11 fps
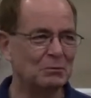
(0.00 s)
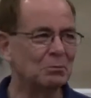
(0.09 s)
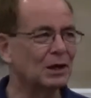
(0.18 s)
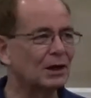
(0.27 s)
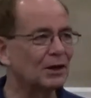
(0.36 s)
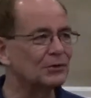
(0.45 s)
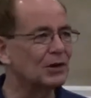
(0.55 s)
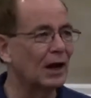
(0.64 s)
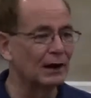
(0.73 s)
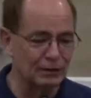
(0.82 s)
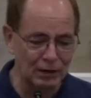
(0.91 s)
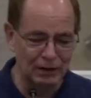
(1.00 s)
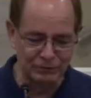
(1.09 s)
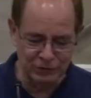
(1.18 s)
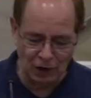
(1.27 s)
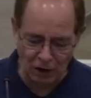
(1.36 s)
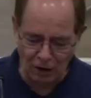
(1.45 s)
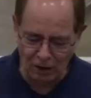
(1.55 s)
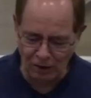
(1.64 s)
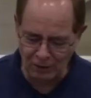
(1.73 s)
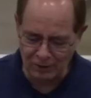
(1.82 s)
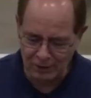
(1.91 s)
because God loves
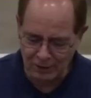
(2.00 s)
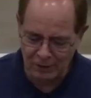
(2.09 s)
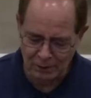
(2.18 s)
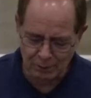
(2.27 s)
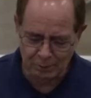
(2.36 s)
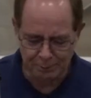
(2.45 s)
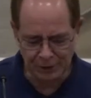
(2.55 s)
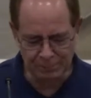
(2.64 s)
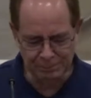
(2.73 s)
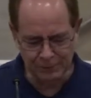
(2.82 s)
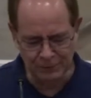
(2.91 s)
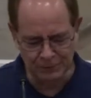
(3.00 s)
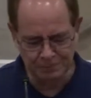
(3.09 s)
all people.